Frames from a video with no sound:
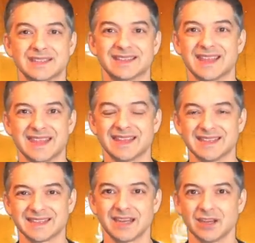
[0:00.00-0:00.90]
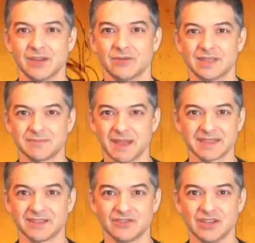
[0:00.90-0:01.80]
isn't the thing that's sending you these
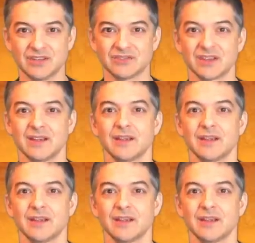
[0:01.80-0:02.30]
messages.